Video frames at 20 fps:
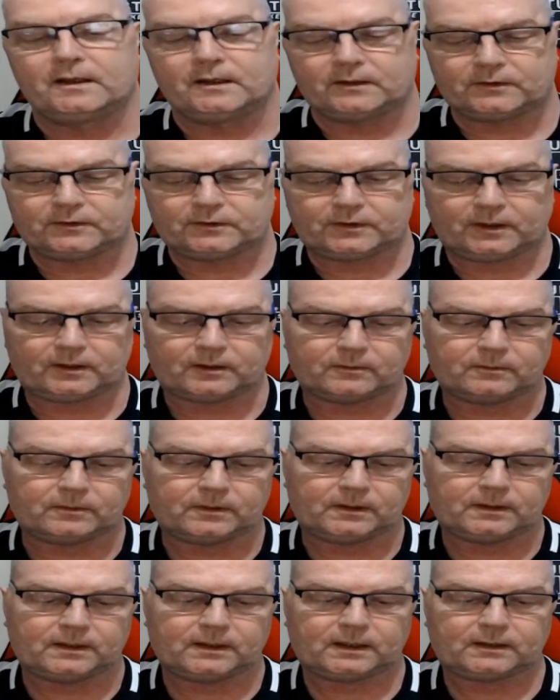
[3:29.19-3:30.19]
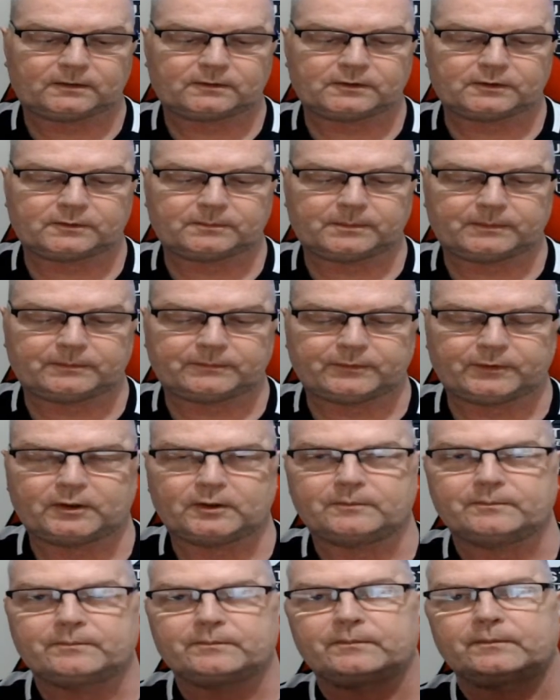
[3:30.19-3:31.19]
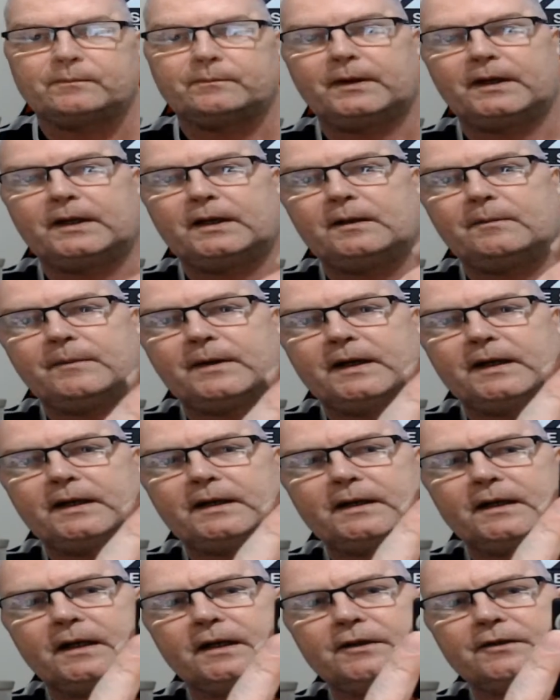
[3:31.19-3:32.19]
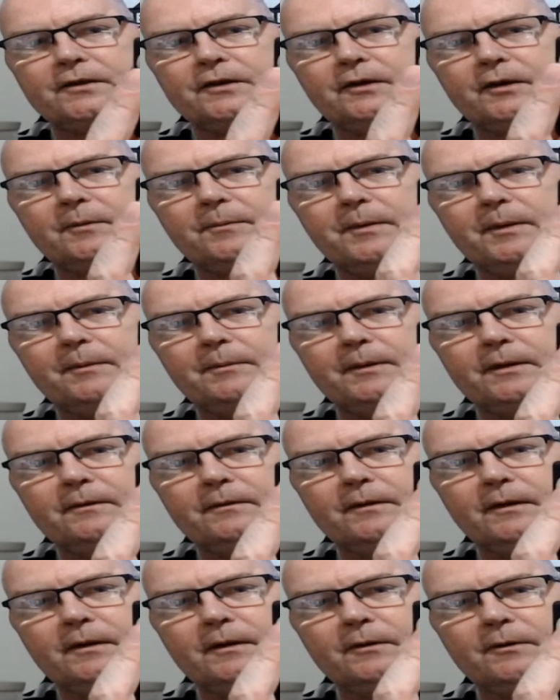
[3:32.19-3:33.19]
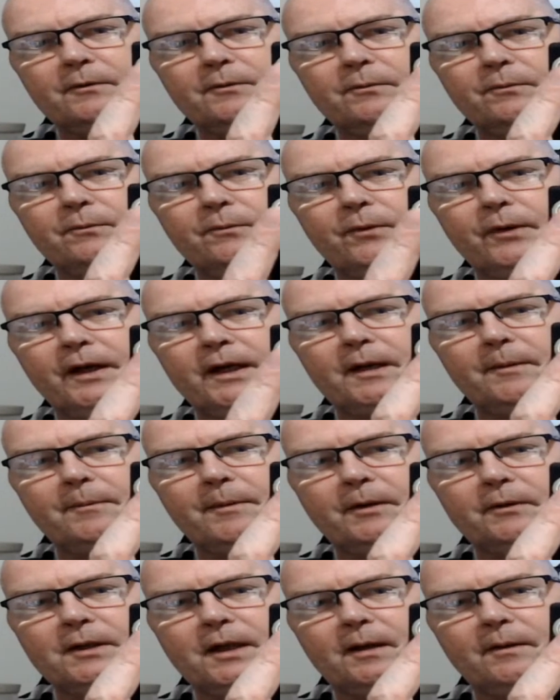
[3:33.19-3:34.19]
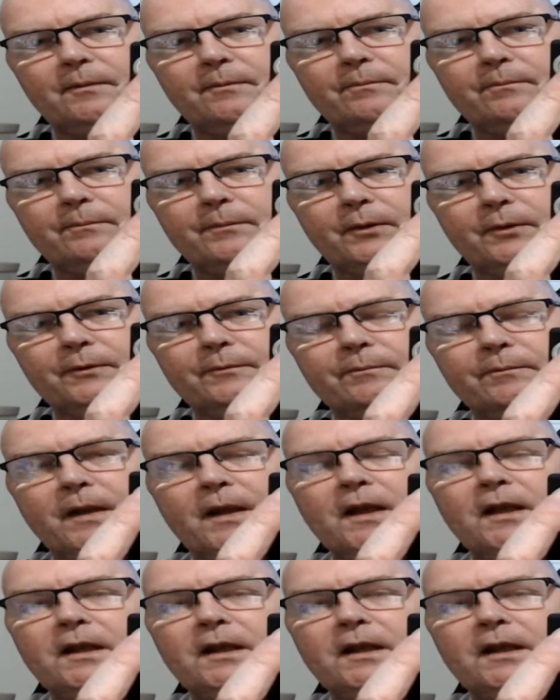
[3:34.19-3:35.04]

So how does it perform? Bearing in mind guys, a lot of people worry about that button.